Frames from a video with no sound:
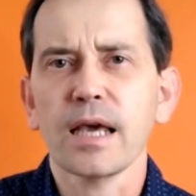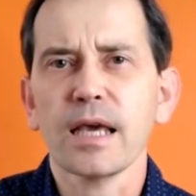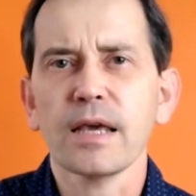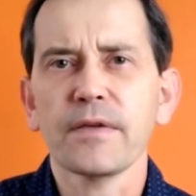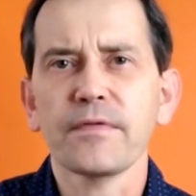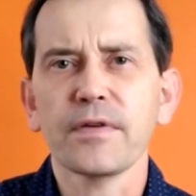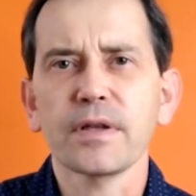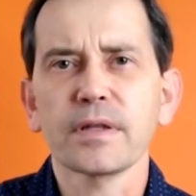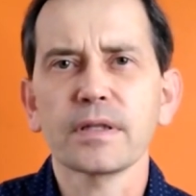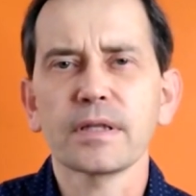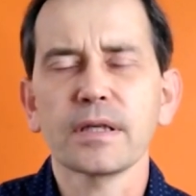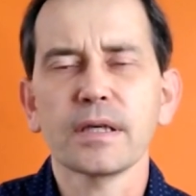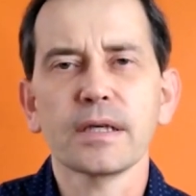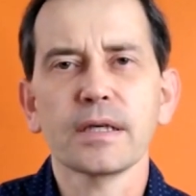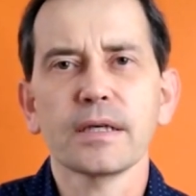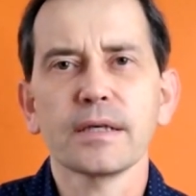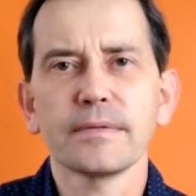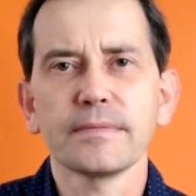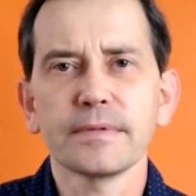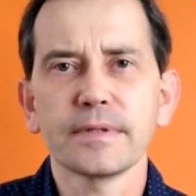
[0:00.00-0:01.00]
if it
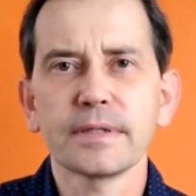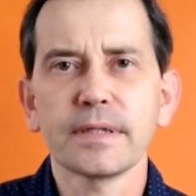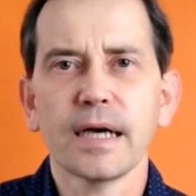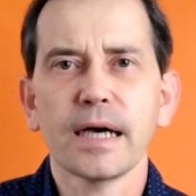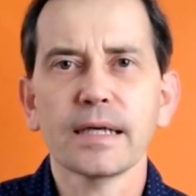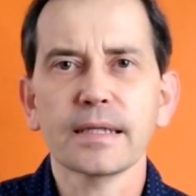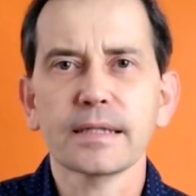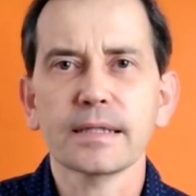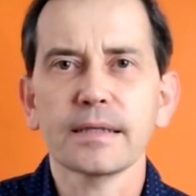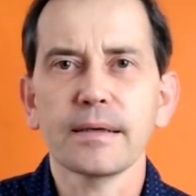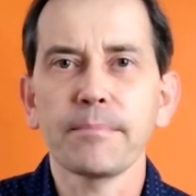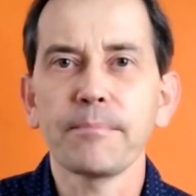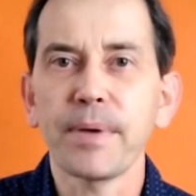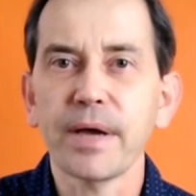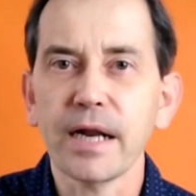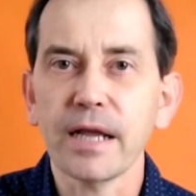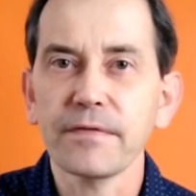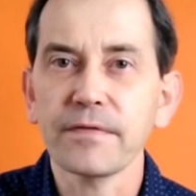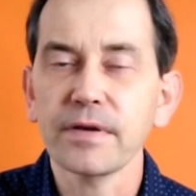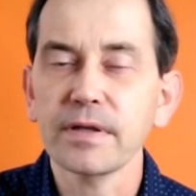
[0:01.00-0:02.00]
um, does
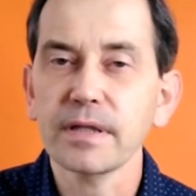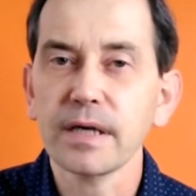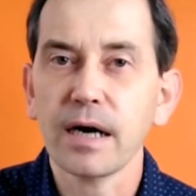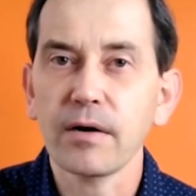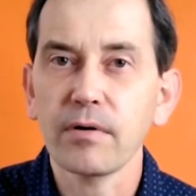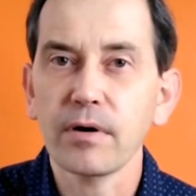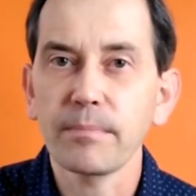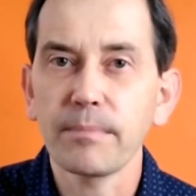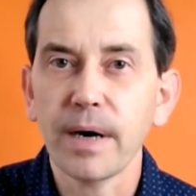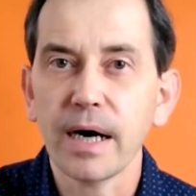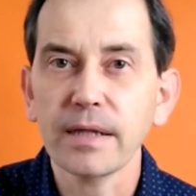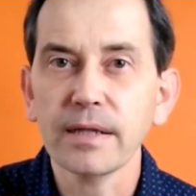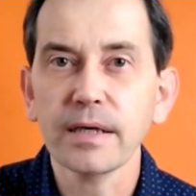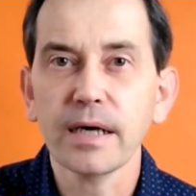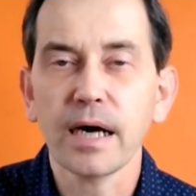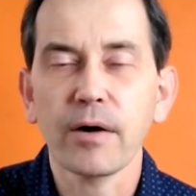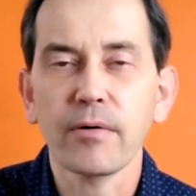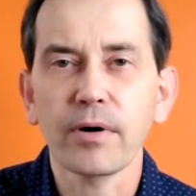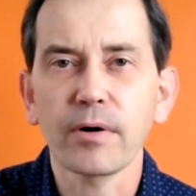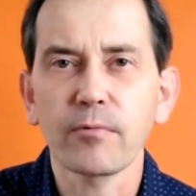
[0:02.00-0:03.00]
benefit our body,
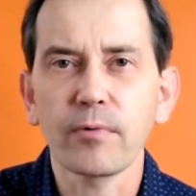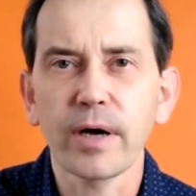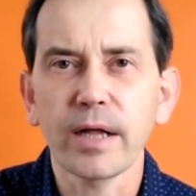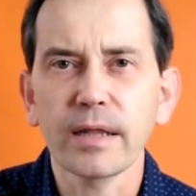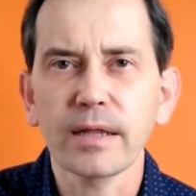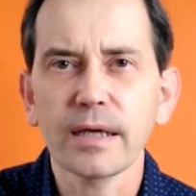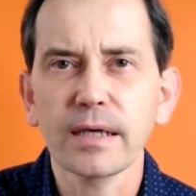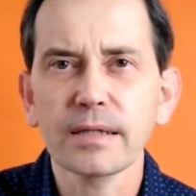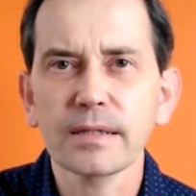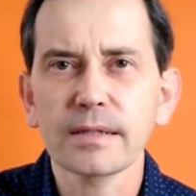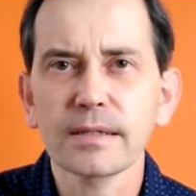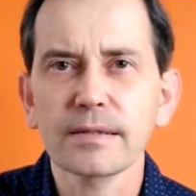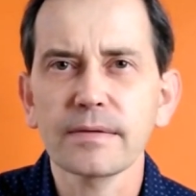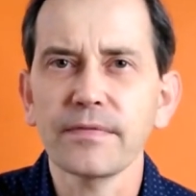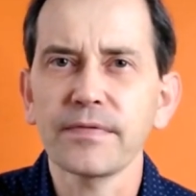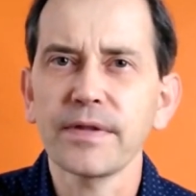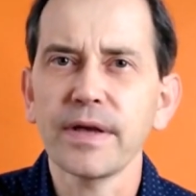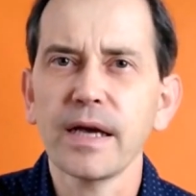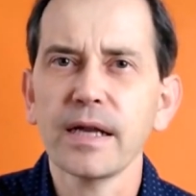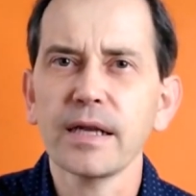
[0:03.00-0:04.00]
our
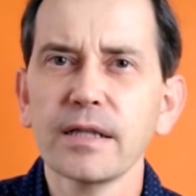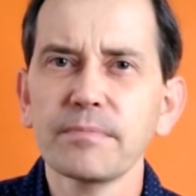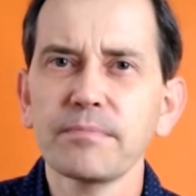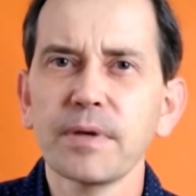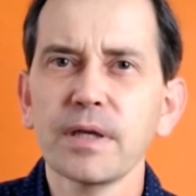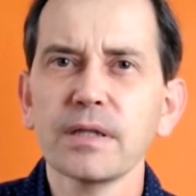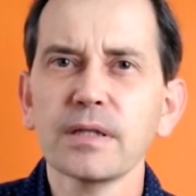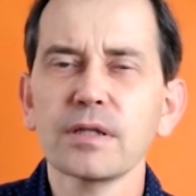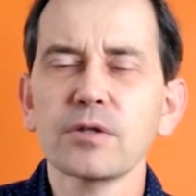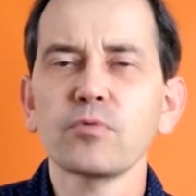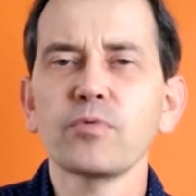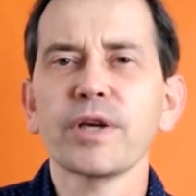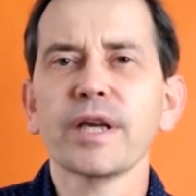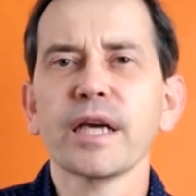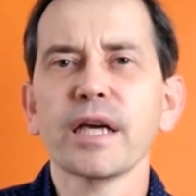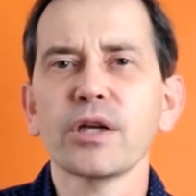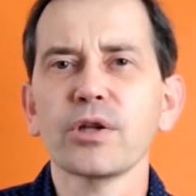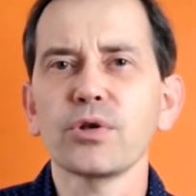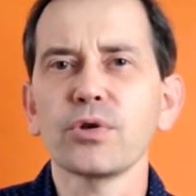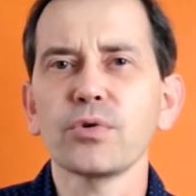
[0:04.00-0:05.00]
wellness, it means we
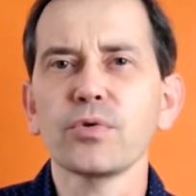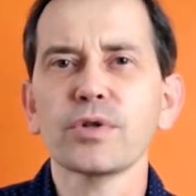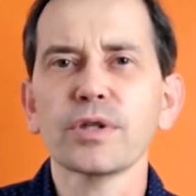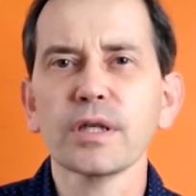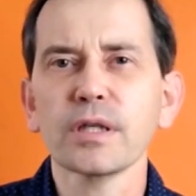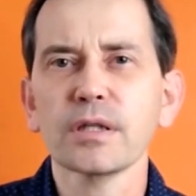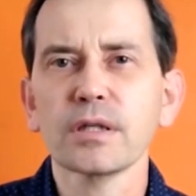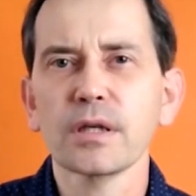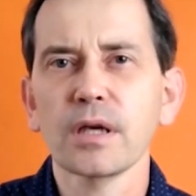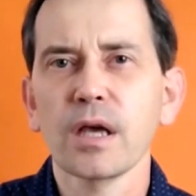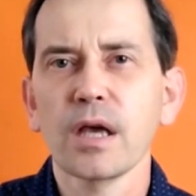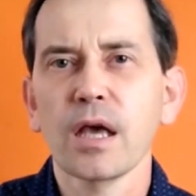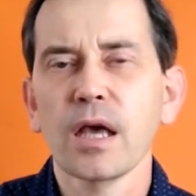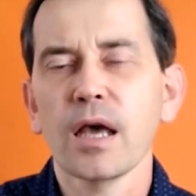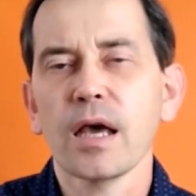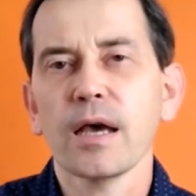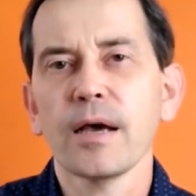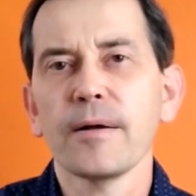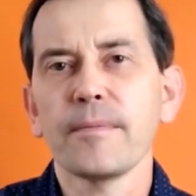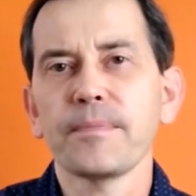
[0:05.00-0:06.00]
can use it
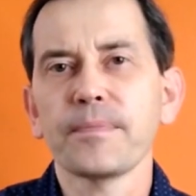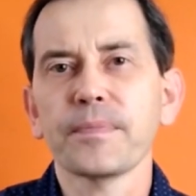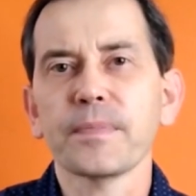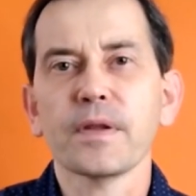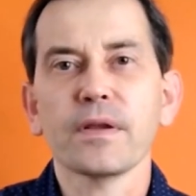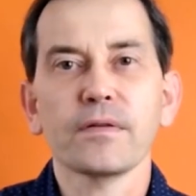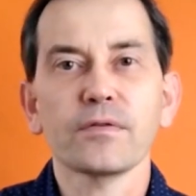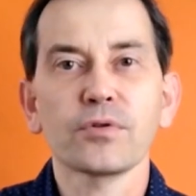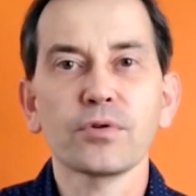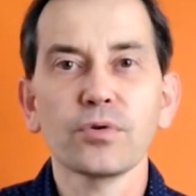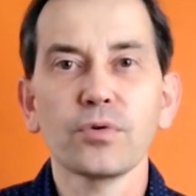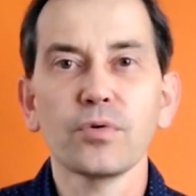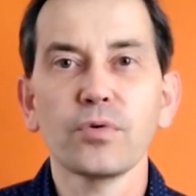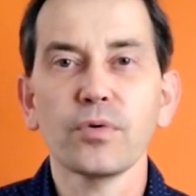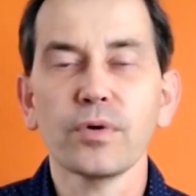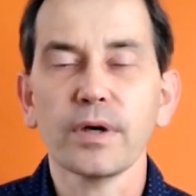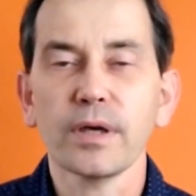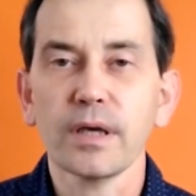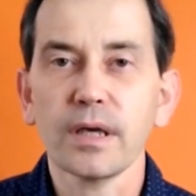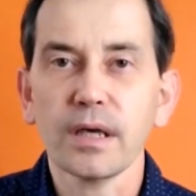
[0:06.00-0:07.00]
um,
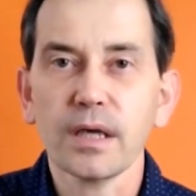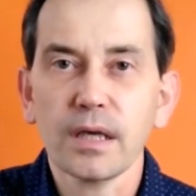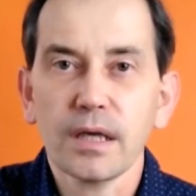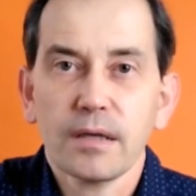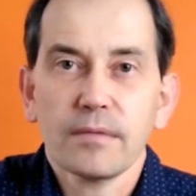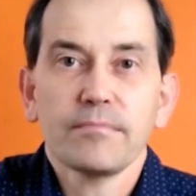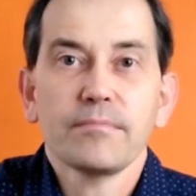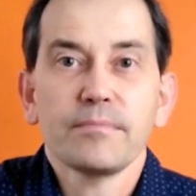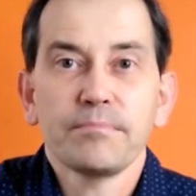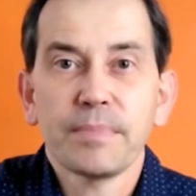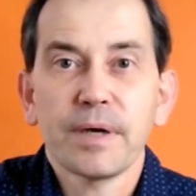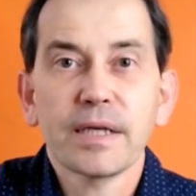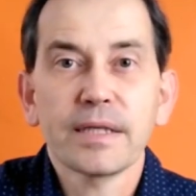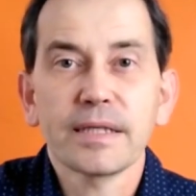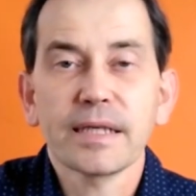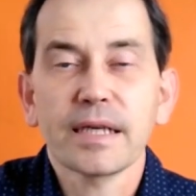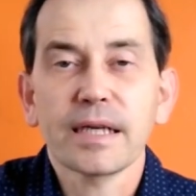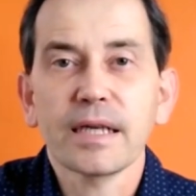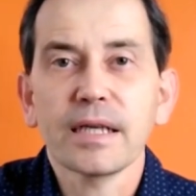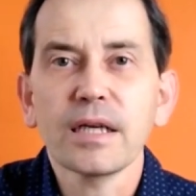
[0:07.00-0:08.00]
to
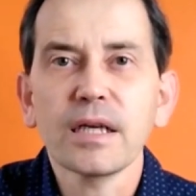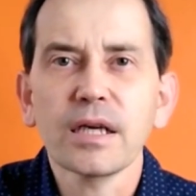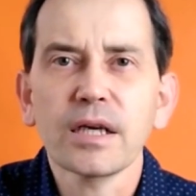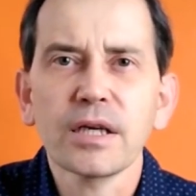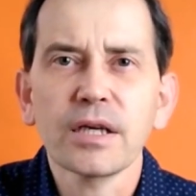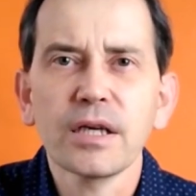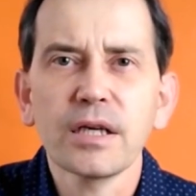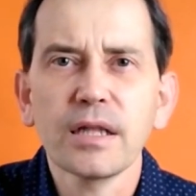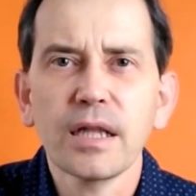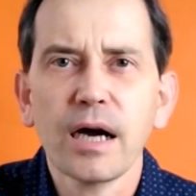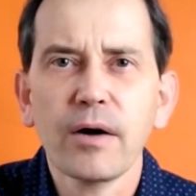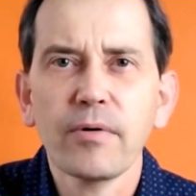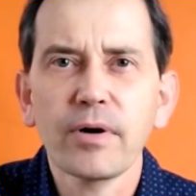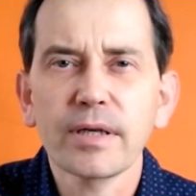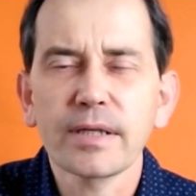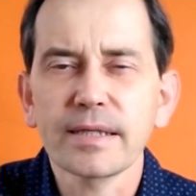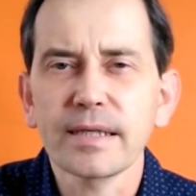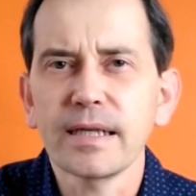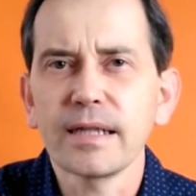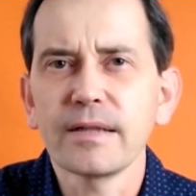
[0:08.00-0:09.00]
basically heal
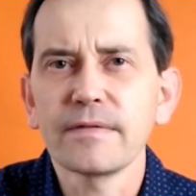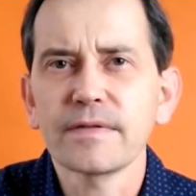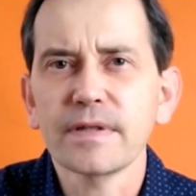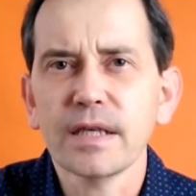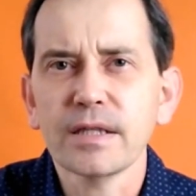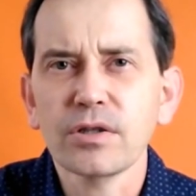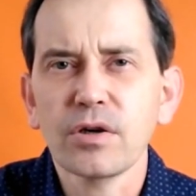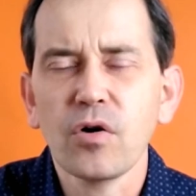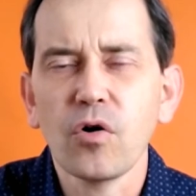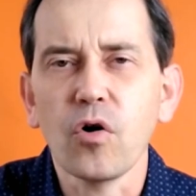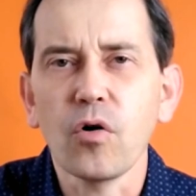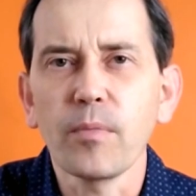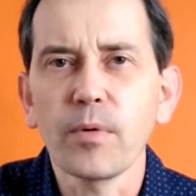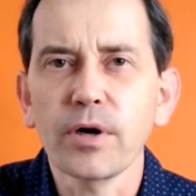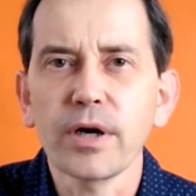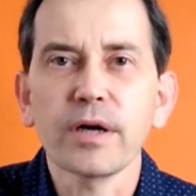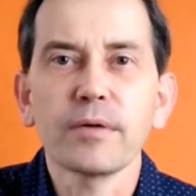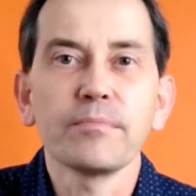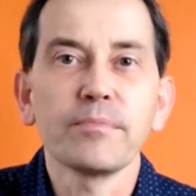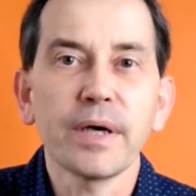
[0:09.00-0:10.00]
ourselves at home,
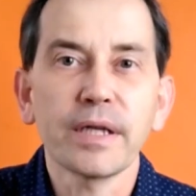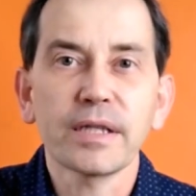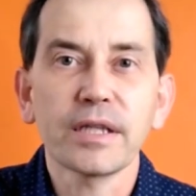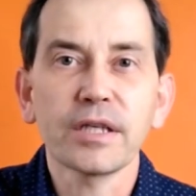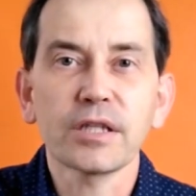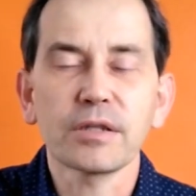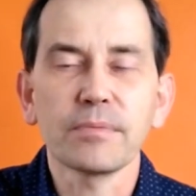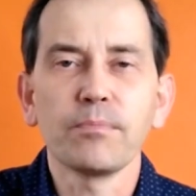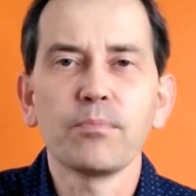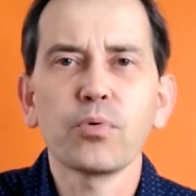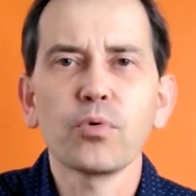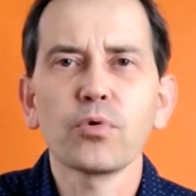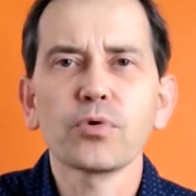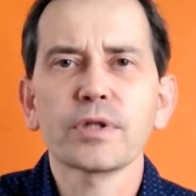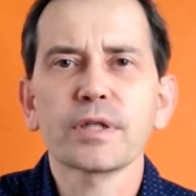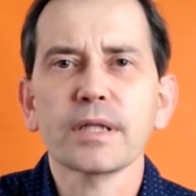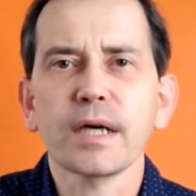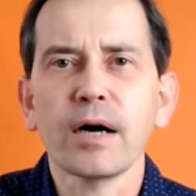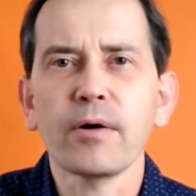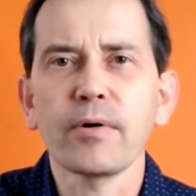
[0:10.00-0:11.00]
or at least
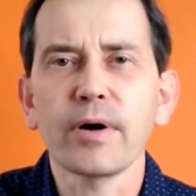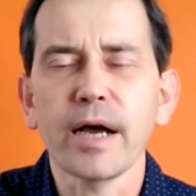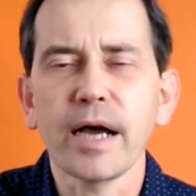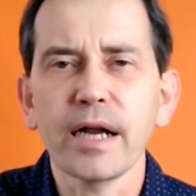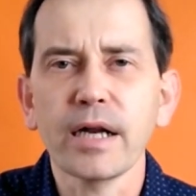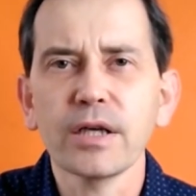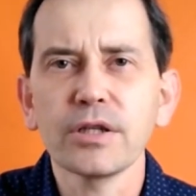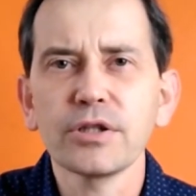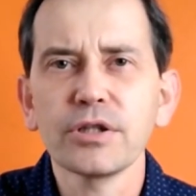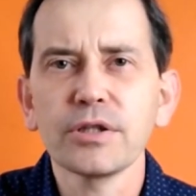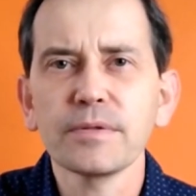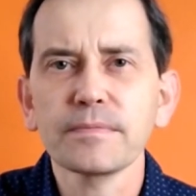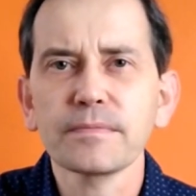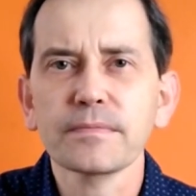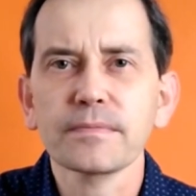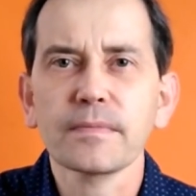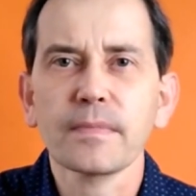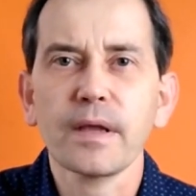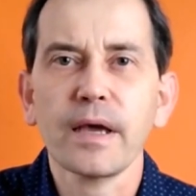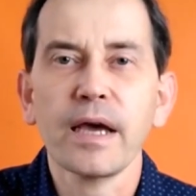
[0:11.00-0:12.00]
boost our energy
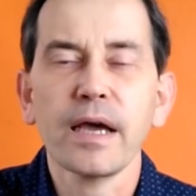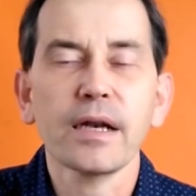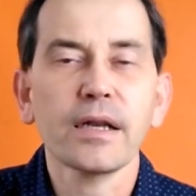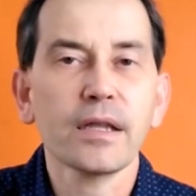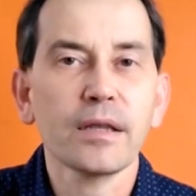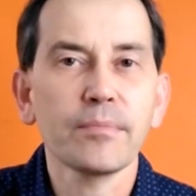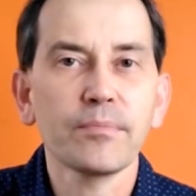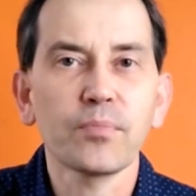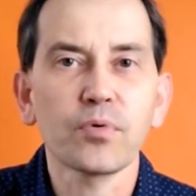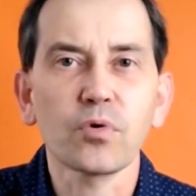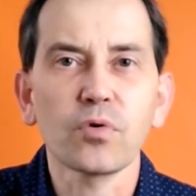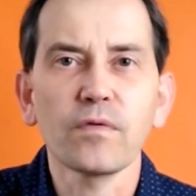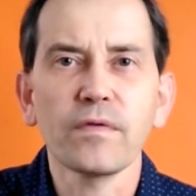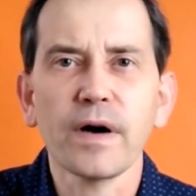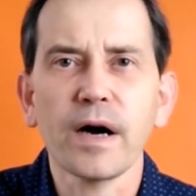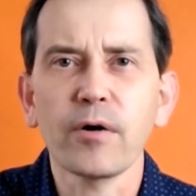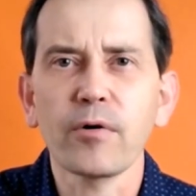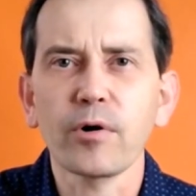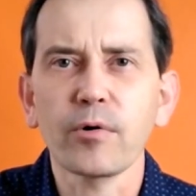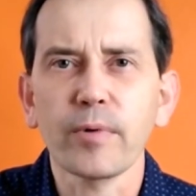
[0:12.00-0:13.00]
and improve
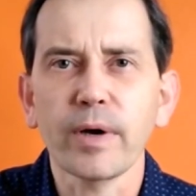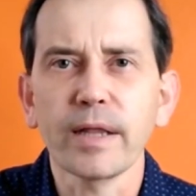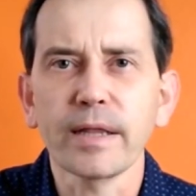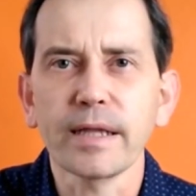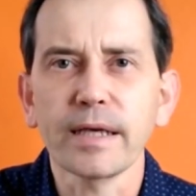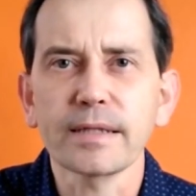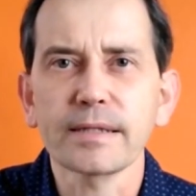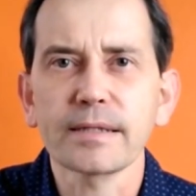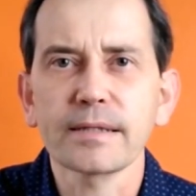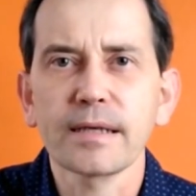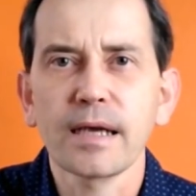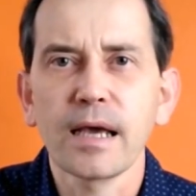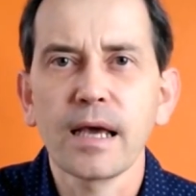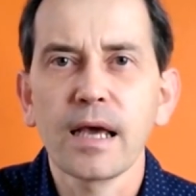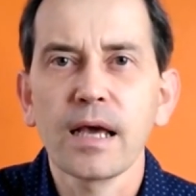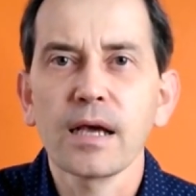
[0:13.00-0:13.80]
our wellness.